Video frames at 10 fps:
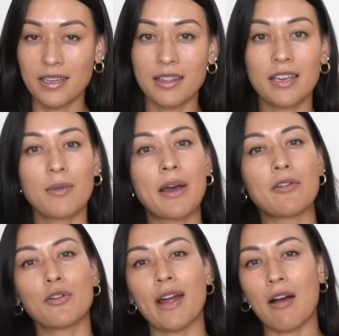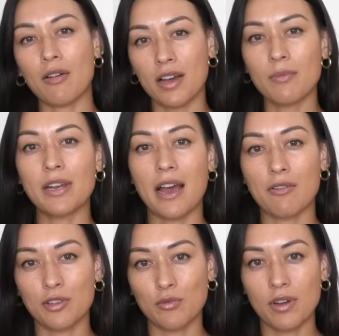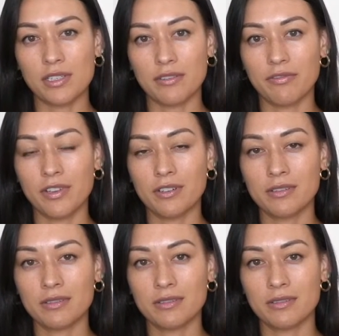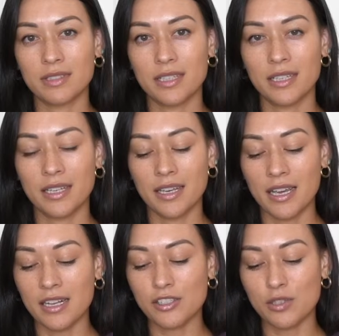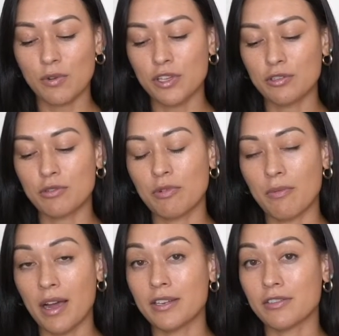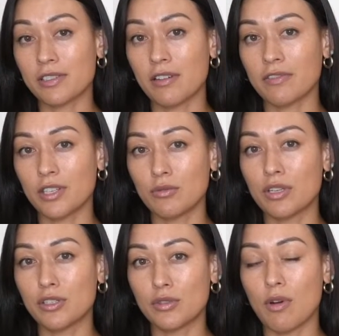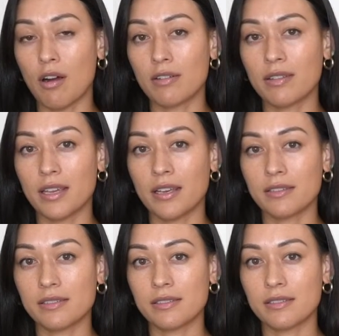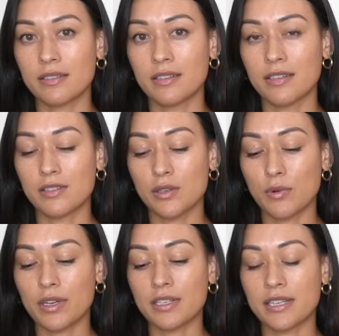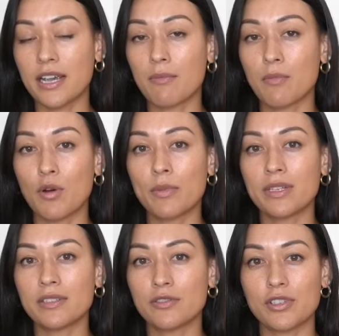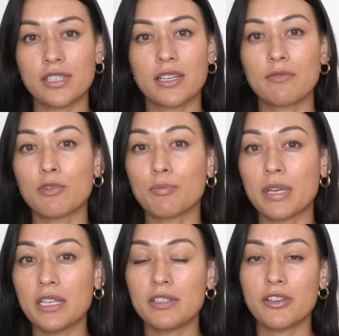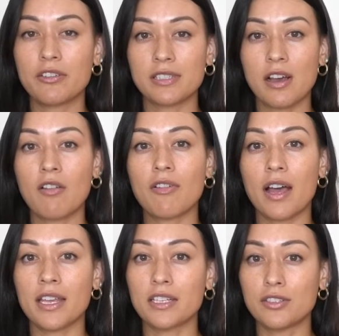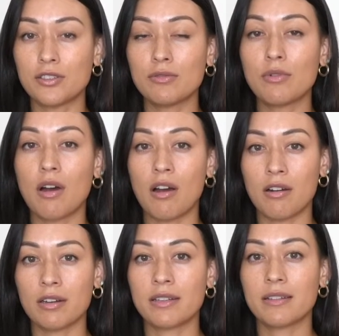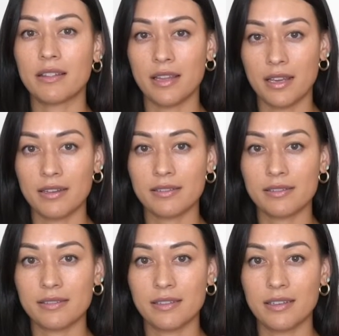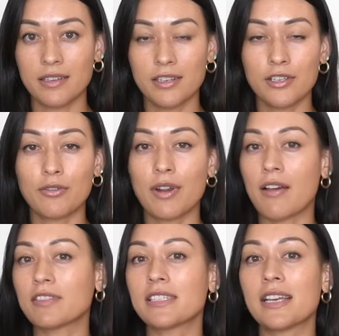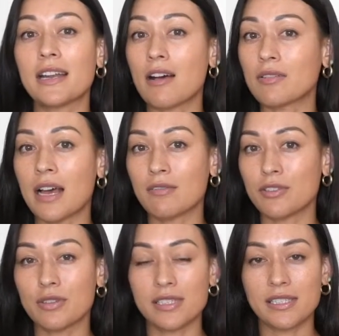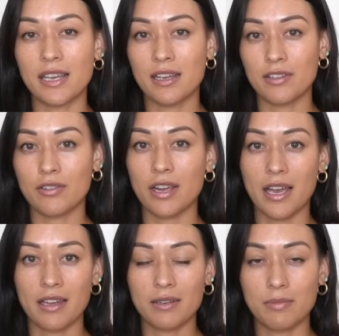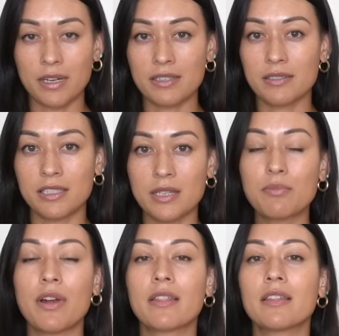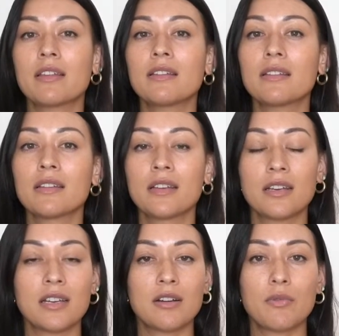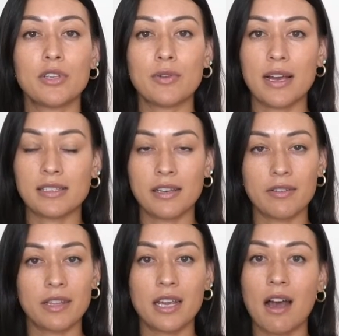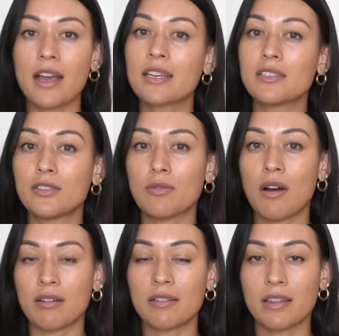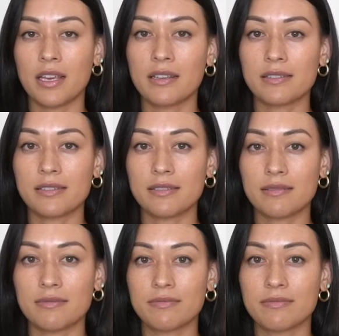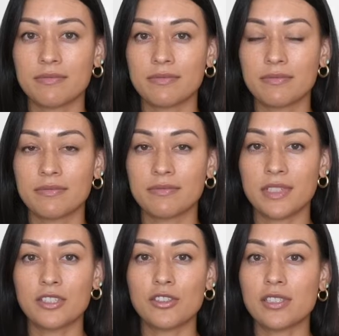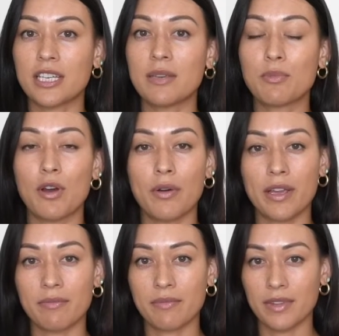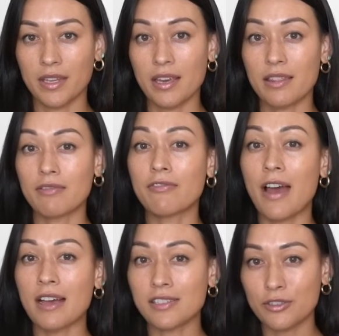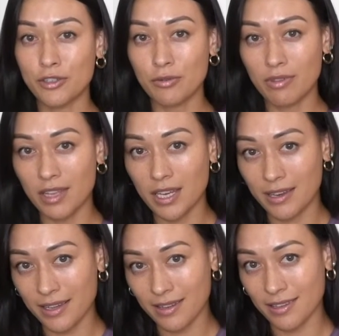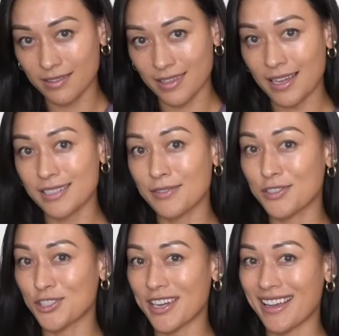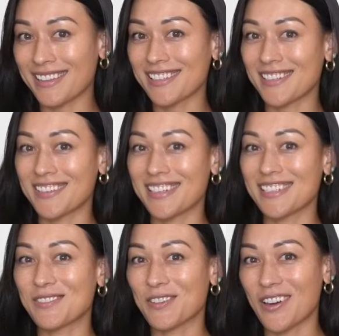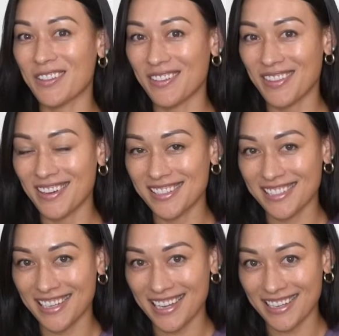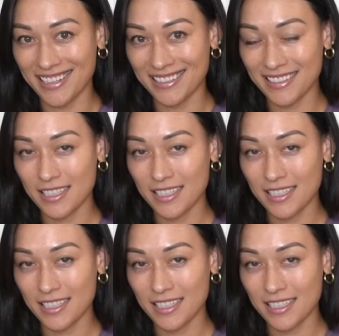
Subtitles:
Think about your outcome and how you want to feel. And I just want you to remind yourself that you can do hard things. So we're going to take a moment. You're just going to repeat to yourself, I can do hard things. You don't have to say it out loud. You can say it in your head. But deep breath in. And when you exhale, think, I can do hard things. And just keep going. The faster you think it, the less of a chance there is for other thoughts to get in.